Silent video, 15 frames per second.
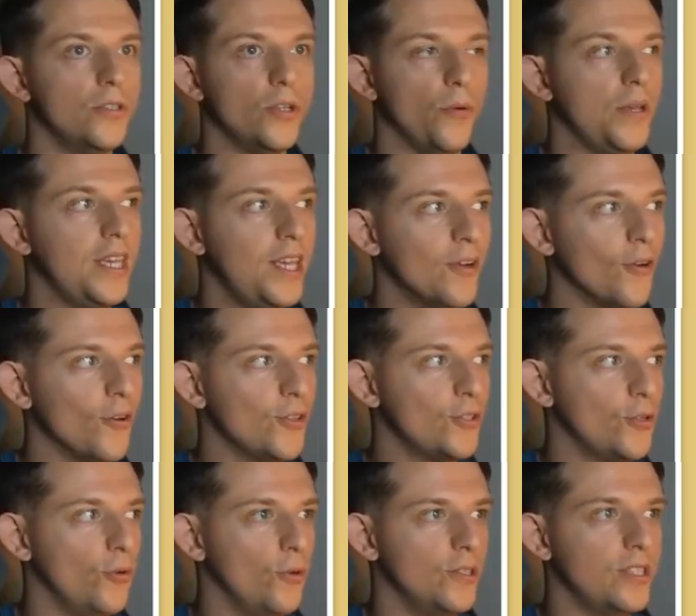So here are the
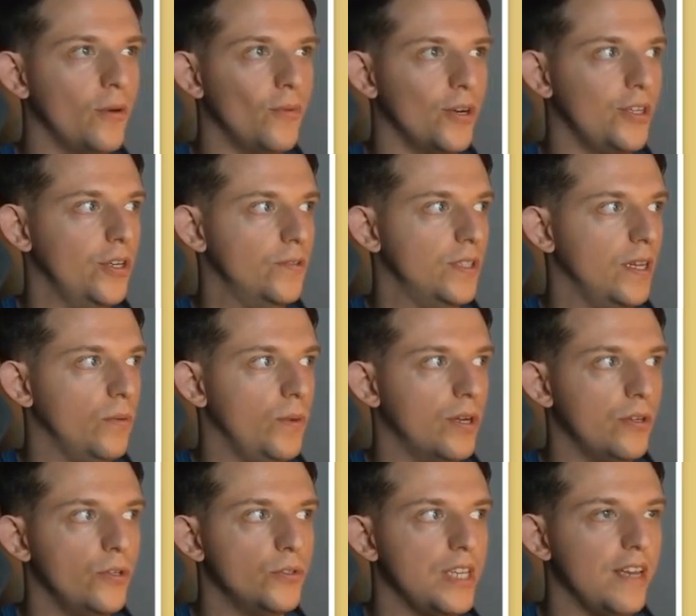tools that we're using. We are
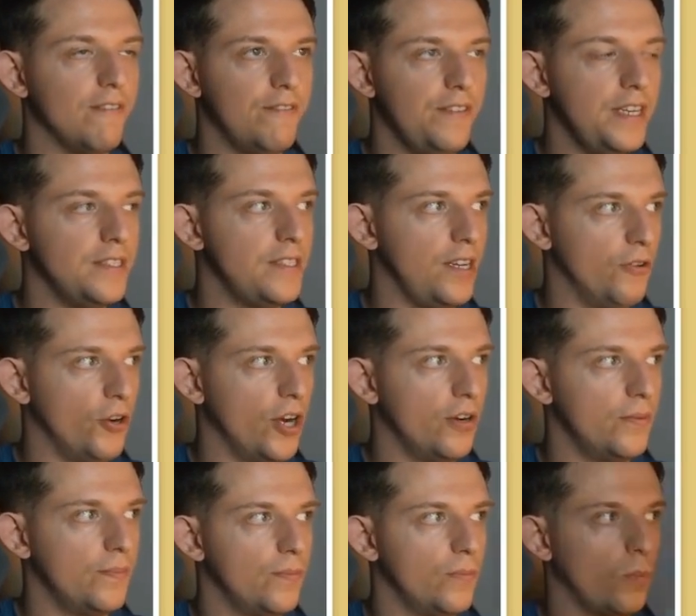using V0,
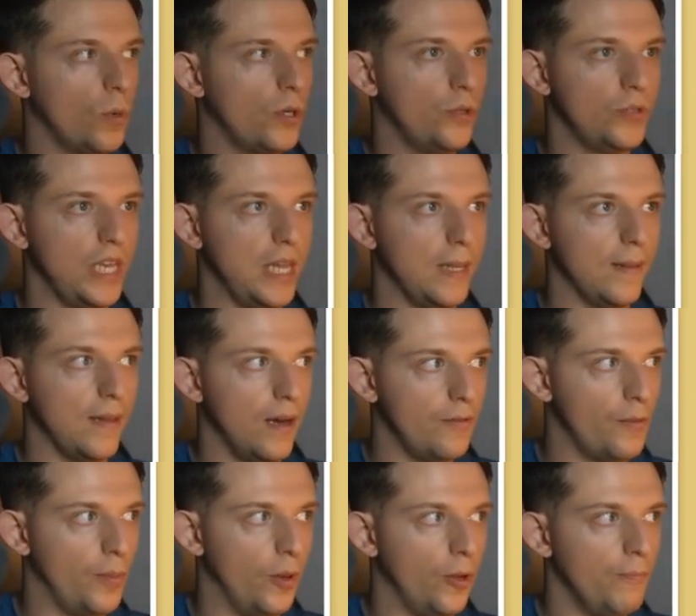we're using
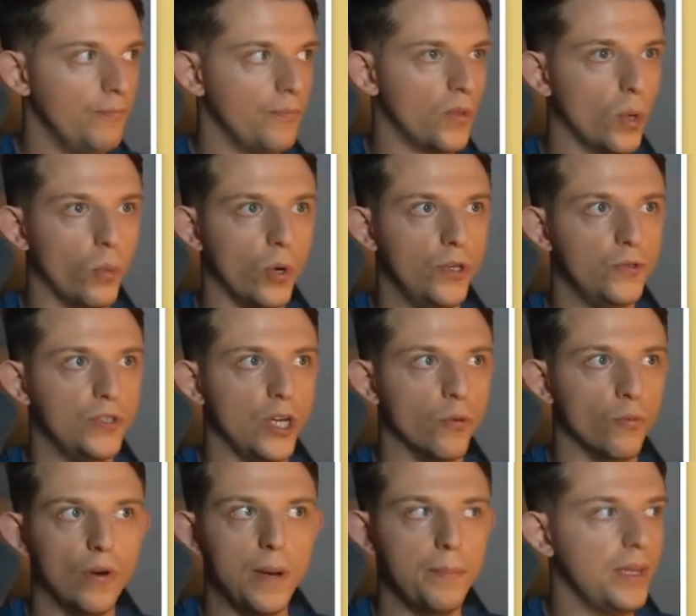Lovable, we're using
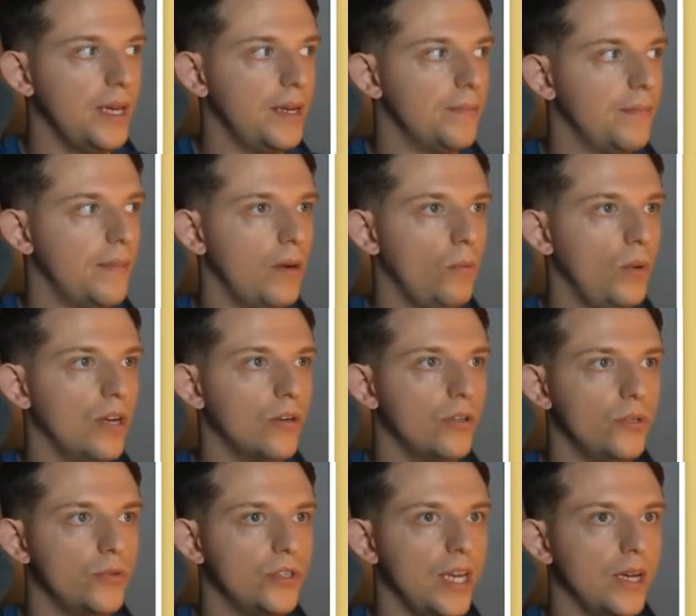Replit, and we are
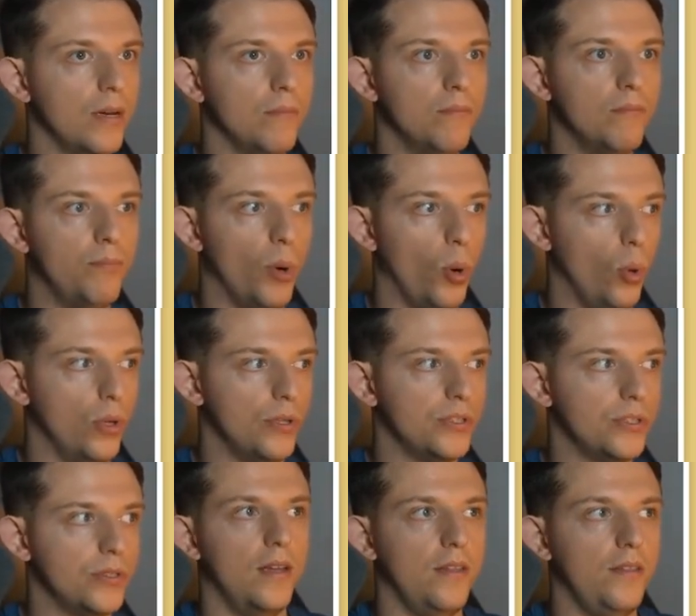using
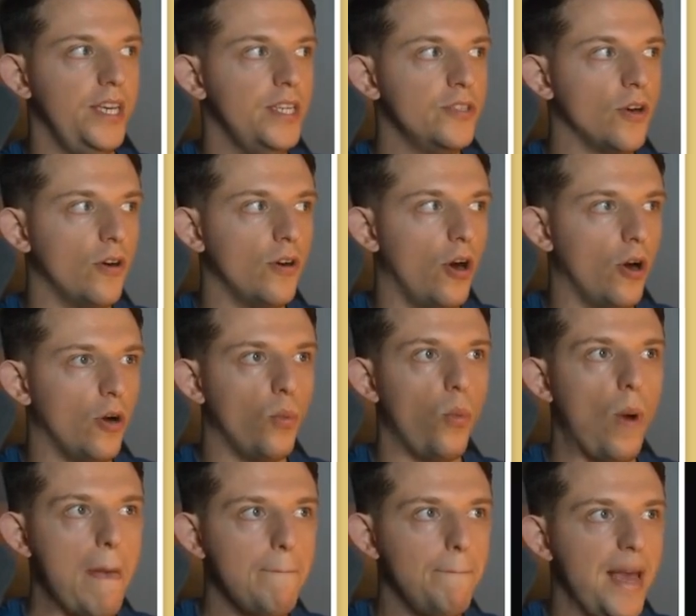Bolt. These are our
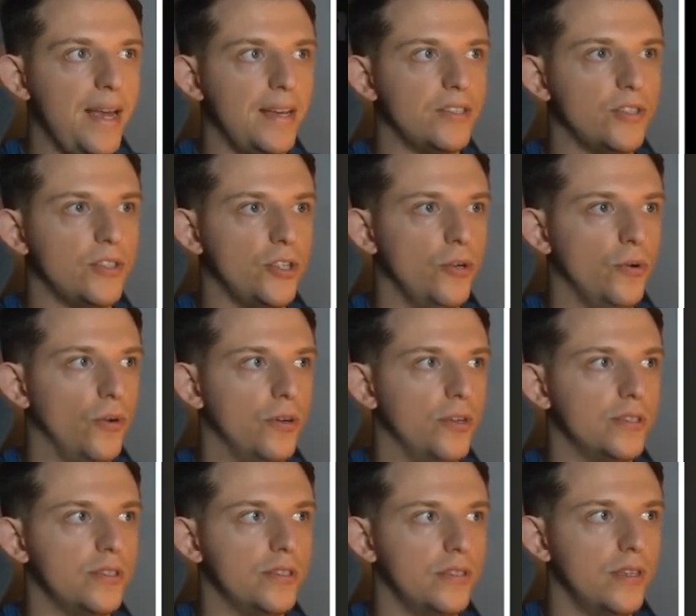web-based
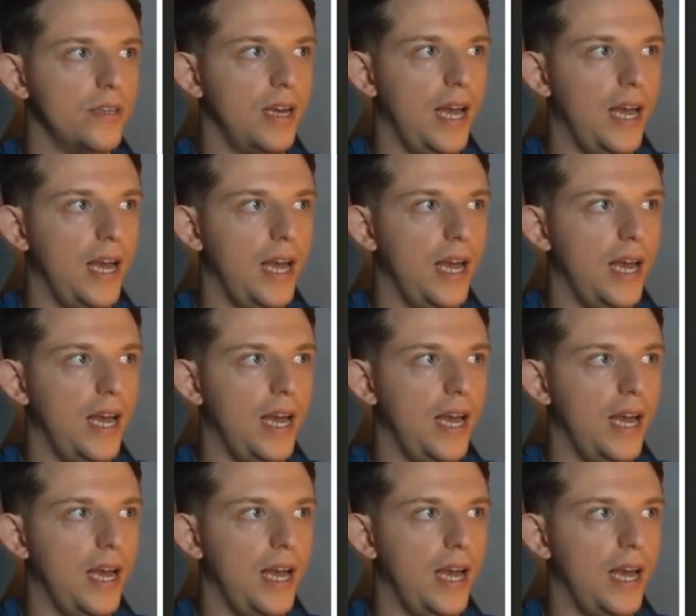tools.